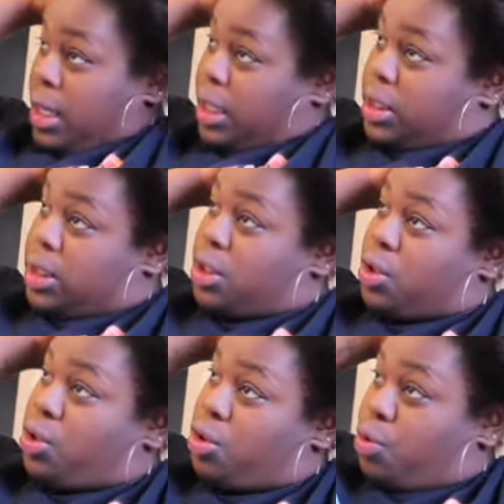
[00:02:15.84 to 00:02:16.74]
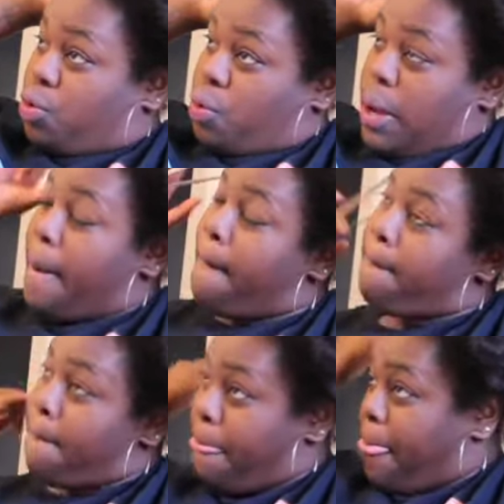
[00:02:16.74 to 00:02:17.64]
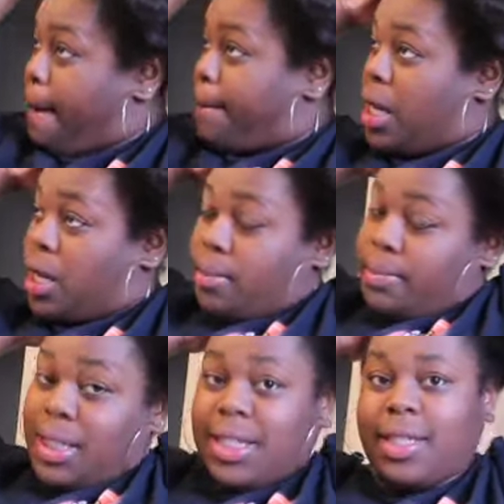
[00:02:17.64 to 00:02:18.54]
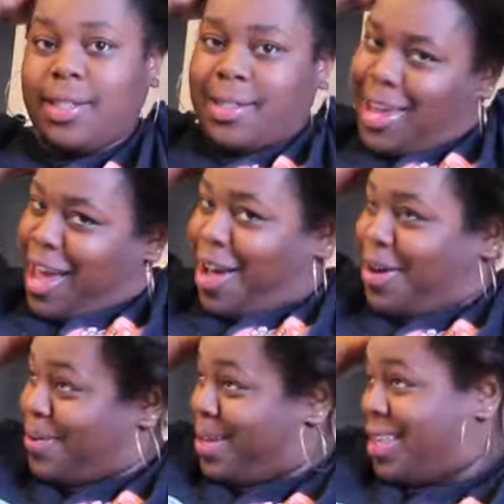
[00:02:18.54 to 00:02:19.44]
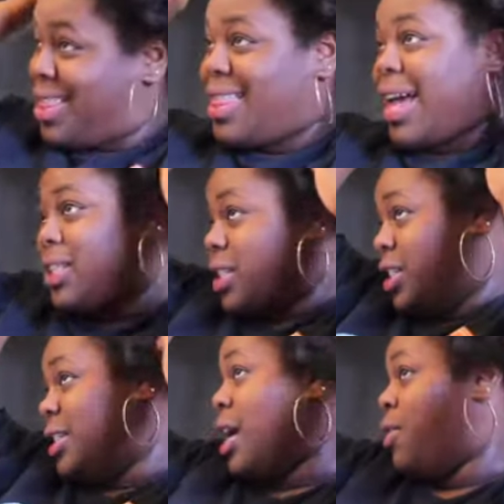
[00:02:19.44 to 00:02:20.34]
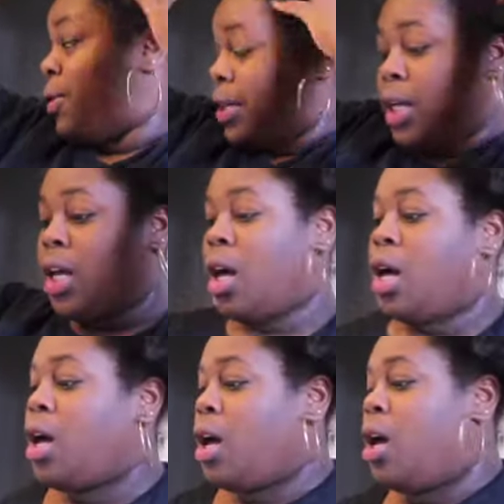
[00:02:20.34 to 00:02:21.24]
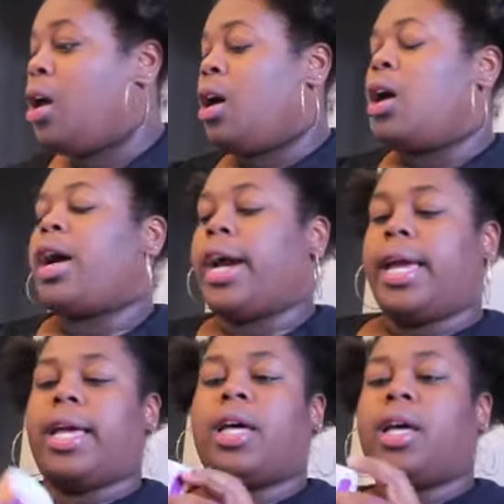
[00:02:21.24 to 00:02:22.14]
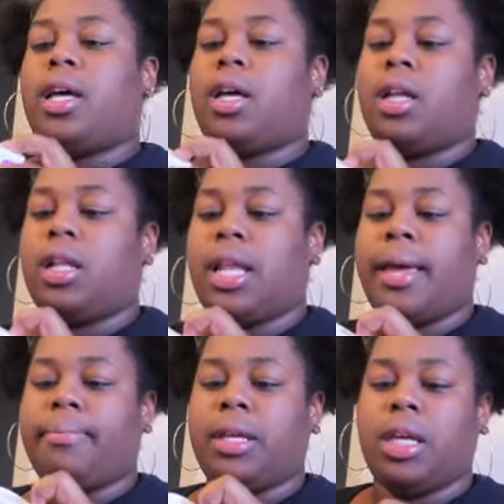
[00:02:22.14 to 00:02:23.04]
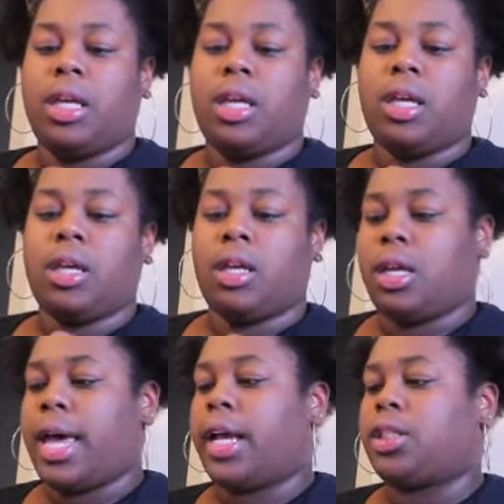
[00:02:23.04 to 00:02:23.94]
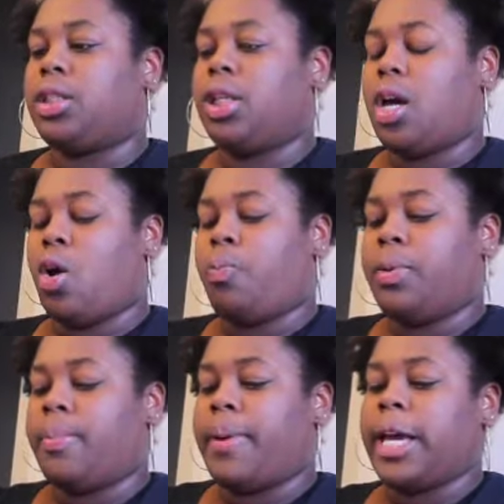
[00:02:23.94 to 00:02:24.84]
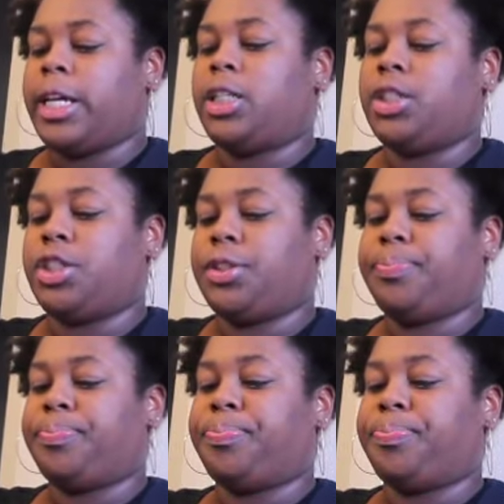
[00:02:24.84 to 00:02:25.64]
and just do pumps and see how that turns out. Alright, let me actually open the package.